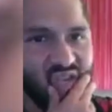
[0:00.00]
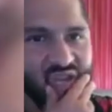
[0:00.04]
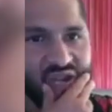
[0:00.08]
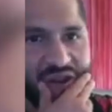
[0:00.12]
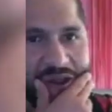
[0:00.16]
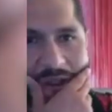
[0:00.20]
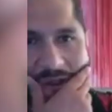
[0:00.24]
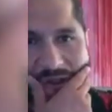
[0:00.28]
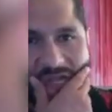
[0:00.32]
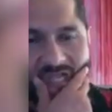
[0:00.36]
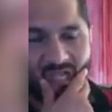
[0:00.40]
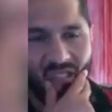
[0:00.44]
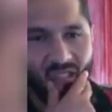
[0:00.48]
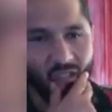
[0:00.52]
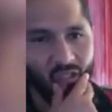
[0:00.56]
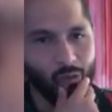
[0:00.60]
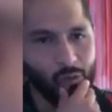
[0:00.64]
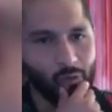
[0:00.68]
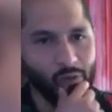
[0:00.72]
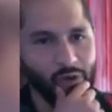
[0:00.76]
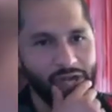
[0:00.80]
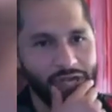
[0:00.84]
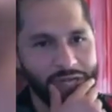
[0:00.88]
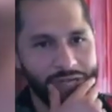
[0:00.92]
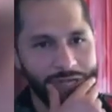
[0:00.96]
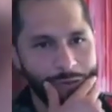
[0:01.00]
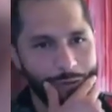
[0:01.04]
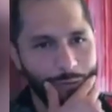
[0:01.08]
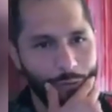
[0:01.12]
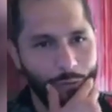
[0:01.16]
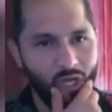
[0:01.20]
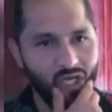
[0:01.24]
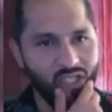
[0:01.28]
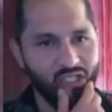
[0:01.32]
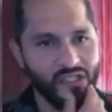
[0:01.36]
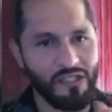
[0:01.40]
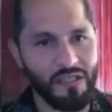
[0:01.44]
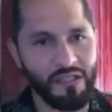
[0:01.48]
That's a good it's question. A That's
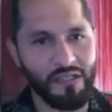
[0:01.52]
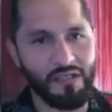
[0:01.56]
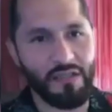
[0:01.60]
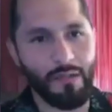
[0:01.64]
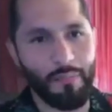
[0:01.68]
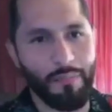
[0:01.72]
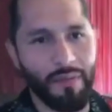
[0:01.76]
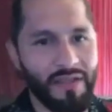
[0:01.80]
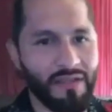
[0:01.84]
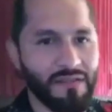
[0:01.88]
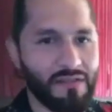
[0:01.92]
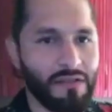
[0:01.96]
question. A good It depends